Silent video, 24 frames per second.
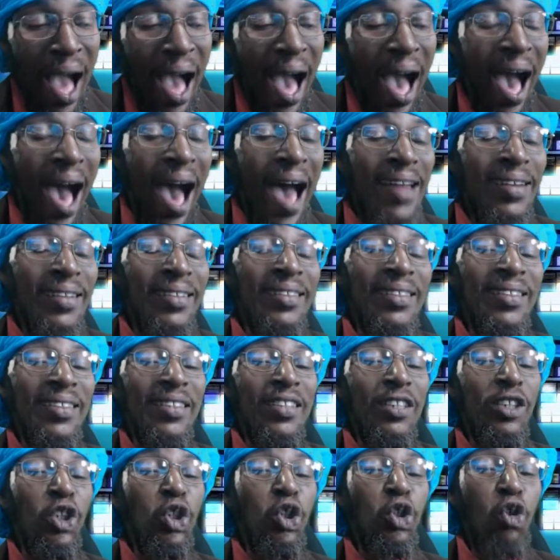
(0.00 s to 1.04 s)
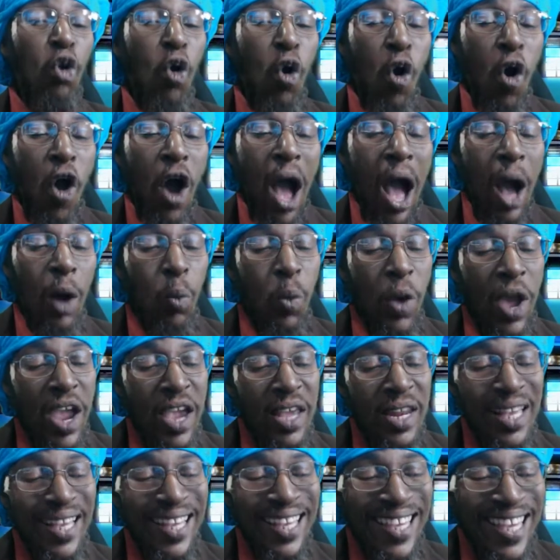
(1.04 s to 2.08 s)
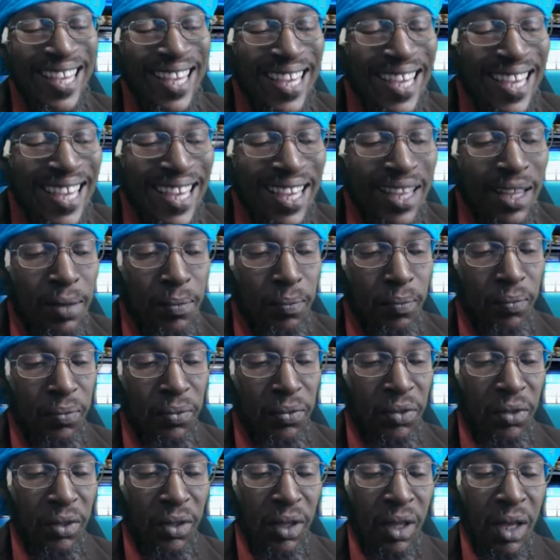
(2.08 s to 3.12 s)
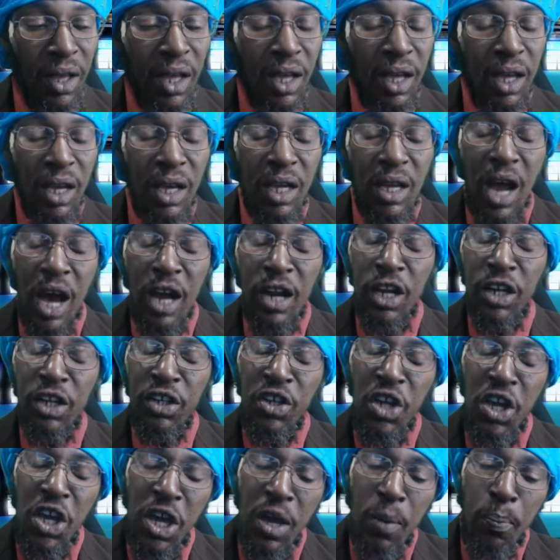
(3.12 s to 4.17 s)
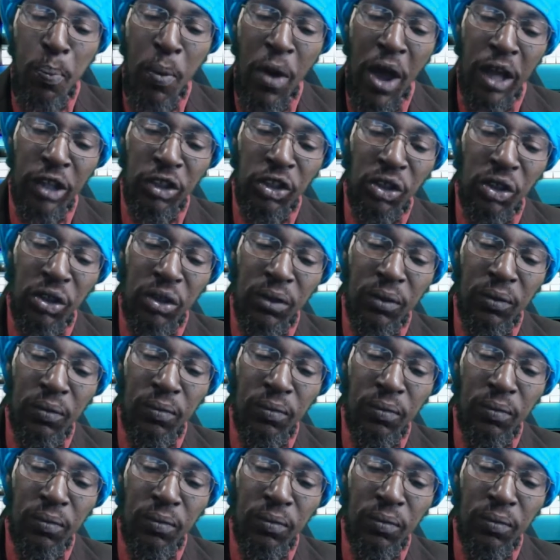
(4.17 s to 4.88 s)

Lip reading: and throw away the key in the deepest,